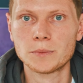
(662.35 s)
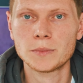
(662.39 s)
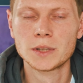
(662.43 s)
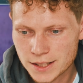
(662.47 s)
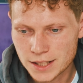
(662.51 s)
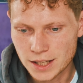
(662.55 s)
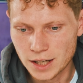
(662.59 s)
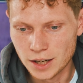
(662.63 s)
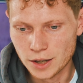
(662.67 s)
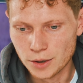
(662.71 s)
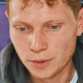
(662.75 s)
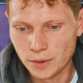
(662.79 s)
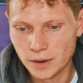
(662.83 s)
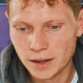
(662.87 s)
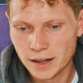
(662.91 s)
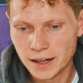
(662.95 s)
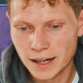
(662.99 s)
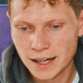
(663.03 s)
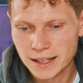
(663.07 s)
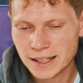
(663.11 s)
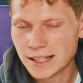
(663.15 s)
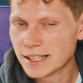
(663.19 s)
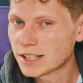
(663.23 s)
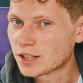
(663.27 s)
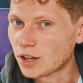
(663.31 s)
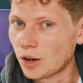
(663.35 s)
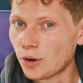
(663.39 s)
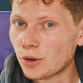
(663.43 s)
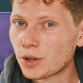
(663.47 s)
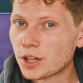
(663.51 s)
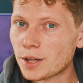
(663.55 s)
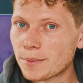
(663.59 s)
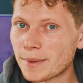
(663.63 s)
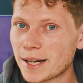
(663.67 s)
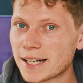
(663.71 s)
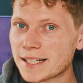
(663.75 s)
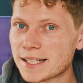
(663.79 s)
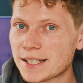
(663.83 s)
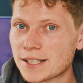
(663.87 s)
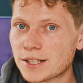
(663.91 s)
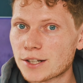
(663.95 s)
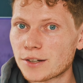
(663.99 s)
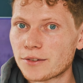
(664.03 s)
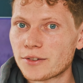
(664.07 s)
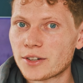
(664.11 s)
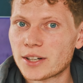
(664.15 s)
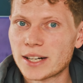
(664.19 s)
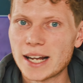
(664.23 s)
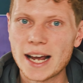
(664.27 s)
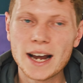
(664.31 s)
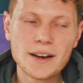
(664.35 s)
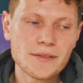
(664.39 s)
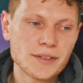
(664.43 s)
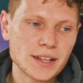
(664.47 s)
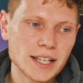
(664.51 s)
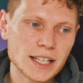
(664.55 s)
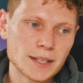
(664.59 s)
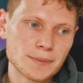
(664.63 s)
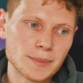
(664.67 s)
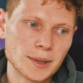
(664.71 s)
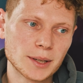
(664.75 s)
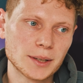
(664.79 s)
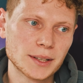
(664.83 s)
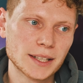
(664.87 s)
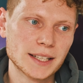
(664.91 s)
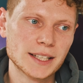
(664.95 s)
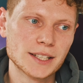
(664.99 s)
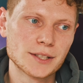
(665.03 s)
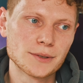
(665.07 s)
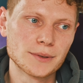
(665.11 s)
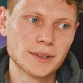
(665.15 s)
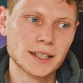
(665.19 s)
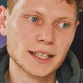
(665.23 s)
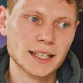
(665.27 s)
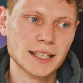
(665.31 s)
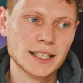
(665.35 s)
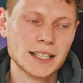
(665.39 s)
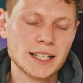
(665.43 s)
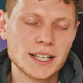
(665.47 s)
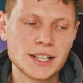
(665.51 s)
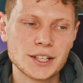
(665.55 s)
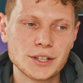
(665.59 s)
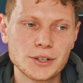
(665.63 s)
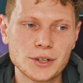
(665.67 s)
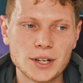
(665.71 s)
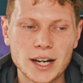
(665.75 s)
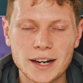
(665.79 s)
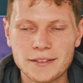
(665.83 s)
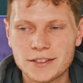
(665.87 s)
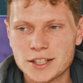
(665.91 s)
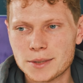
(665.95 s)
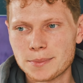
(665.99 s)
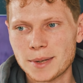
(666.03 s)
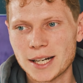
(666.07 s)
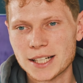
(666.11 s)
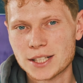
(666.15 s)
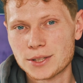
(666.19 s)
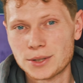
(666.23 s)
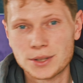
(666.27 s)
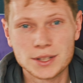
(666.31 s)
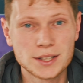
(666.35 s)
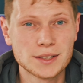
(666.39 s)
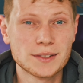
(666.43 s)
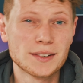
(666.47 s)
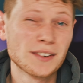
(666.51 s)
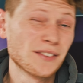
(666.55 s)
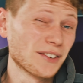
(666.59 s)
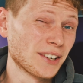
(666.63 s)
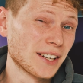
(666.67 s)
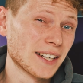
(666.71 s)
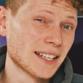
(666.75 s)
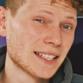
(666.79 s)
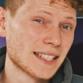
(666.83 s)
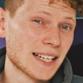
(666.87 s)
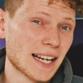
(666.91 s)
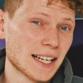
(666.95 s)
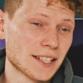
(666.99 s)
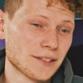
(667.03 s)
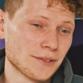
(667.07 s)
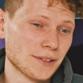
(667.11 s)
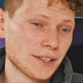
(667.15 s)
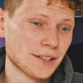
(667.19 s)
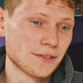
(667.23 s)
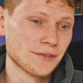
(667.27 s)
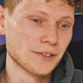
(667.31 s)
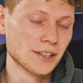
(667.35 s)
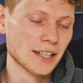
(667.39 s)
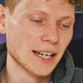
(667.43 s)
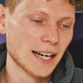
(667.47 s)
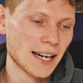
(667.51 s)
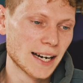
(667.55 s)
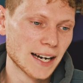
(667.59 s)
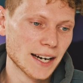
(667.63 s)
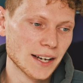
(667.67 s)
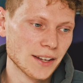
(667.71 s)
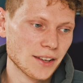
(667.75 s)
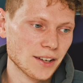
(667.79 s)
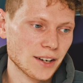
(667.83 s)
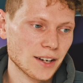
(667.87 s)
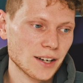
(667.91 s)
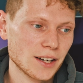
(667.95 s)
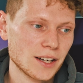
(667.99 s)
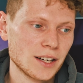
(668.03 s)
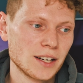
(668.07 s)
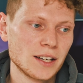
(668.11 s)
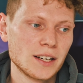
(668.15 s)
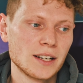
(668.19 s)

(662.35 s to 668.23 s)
So I think it's got all your bases covered. Everything's built into it. You're not having to buy tons of different accessories for it either.